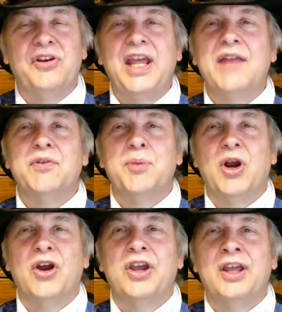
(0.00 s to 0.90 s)
Native
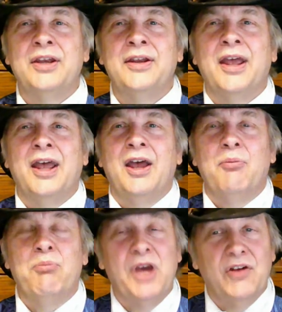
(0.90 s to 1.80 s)
American
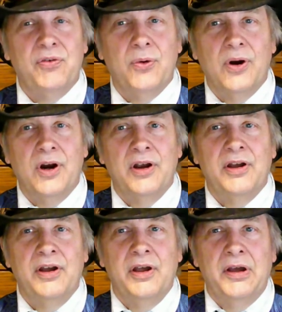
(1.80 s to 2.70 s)
metaphor
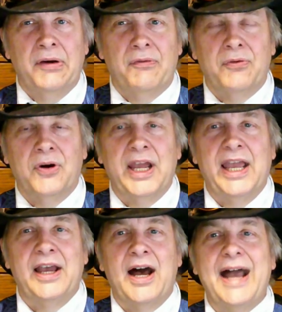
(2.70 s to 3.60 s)
for
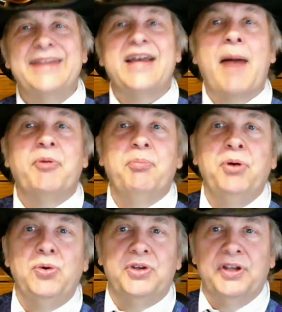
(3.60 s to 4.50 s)
a high-topped
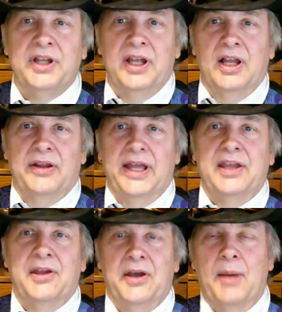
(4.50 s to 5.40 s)
boot, like
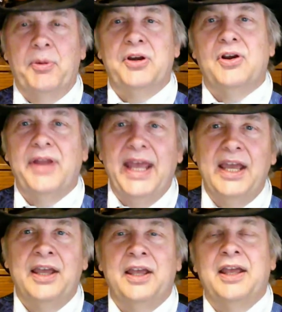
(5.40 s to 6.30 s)
up on your
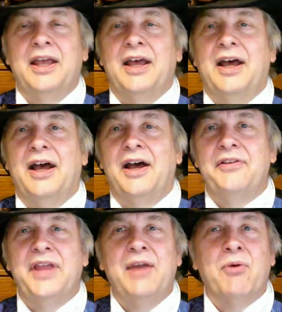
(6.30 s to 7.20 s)
leg. Uh,
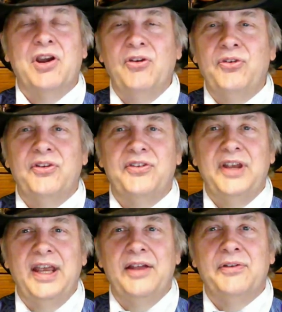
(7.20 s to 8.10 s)
they weren't used to
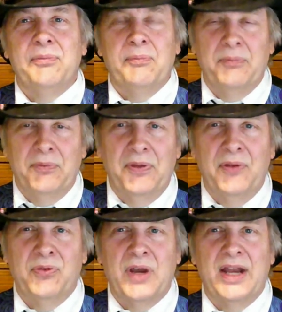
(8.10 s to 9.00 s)
seeing
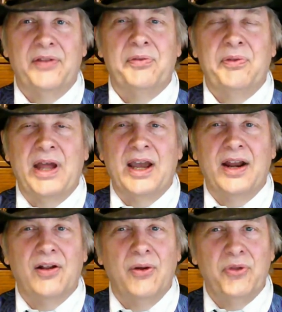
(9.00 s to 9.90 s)
those kind of that kind
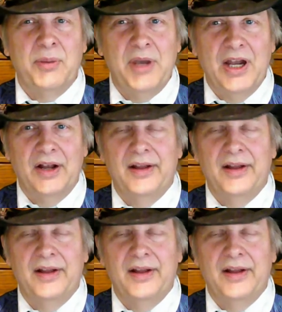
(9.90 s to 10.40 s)
of clothing made out of